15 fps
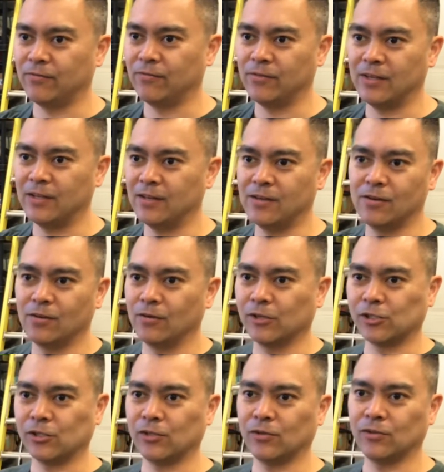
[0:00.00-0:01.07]
feet, no
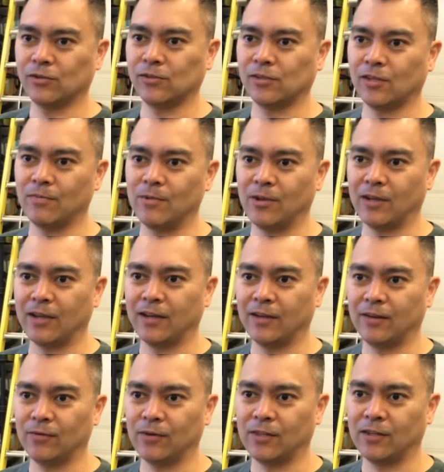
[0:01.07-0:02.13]
issues
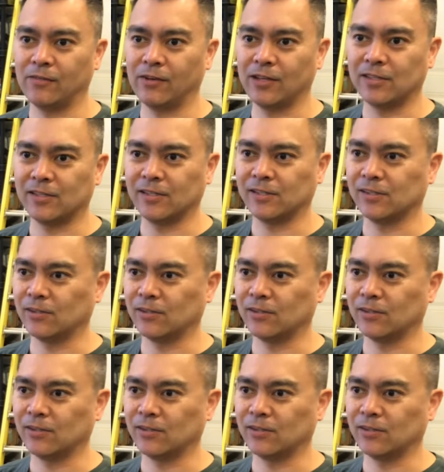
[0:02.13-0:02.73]
communicating with the devices.